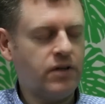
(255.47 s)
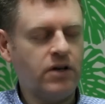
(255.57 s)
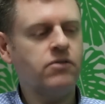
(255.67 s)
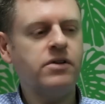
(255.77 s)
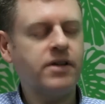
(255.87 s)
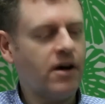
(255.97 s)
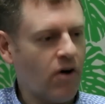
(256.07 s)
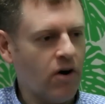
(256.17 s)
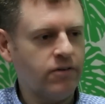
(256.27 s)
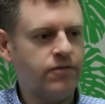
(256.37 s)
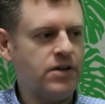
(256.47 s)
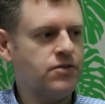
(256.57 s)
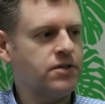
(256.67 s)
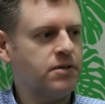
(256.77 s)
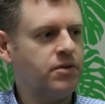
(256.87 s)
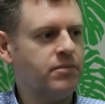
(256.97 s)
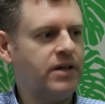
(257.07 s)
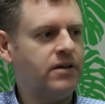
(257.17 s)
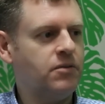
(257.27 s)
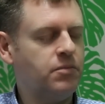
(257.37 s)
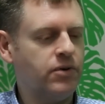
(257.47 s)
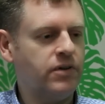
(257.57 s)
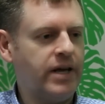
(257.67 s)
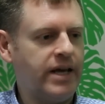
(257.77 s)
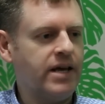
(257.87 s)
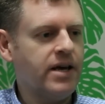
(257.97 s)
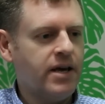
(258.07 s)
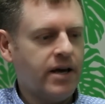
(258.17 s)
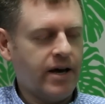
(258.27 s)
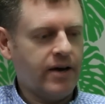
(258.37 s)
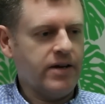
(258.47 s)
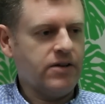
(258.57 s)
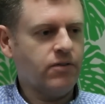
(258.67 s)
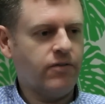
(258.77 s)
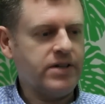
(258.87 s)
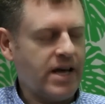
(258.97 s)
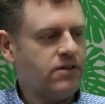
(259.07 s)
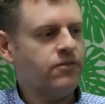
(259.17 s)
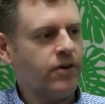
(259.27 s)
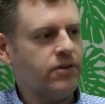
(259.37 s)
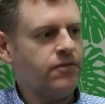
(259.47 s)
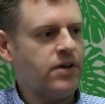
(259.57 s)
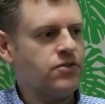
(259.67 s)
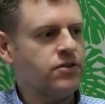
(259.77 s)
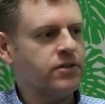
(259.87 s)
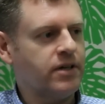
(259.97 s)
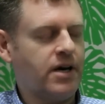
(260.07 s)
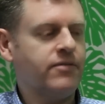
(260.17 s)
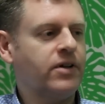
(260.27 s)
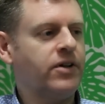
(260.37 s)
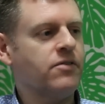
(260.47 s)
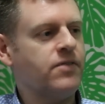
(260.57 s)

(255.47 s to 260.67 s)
They don't need to have all the features implemented, but they need to have identified the features and have a clear